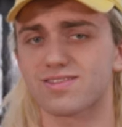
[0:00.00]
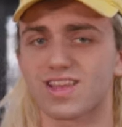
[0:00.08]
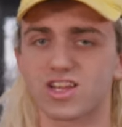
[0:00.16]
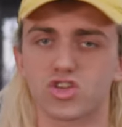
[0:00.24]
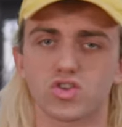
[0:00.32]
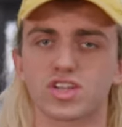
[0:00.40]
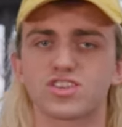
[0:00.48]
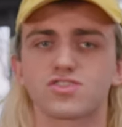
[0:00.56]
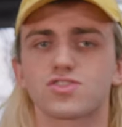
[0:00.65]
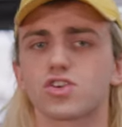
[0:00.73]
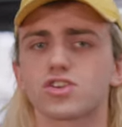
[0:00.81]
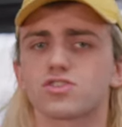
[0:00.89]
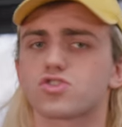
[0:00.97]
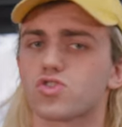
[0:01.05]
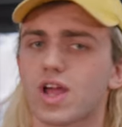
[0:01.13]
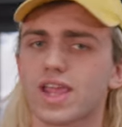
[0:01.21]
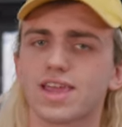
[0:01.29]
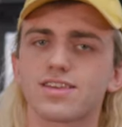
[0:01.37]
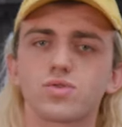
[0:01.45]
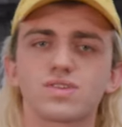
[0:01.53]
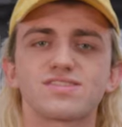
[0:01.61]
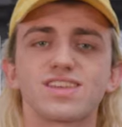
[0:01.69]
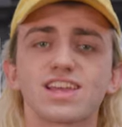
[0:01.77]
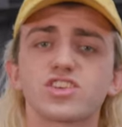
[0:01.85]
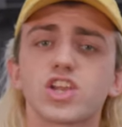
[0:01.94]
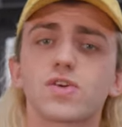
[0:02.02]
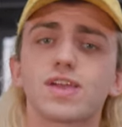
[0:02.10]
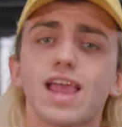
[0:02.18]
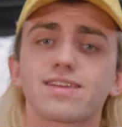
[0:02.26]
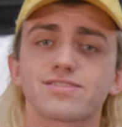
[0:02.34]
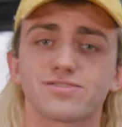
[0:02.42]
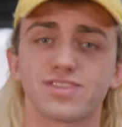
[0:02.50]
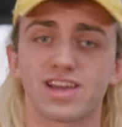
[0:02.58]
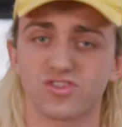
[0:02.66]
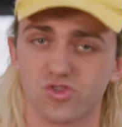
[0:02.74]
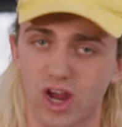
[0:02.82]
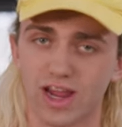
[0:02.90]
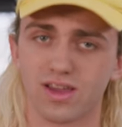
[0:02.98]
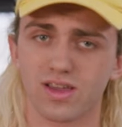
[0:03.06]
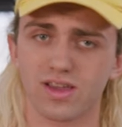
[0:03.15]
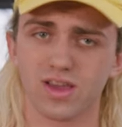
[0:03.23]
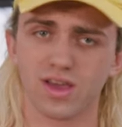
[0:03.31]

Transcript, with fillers: essentially just turn your trike into a stationary exercise trike.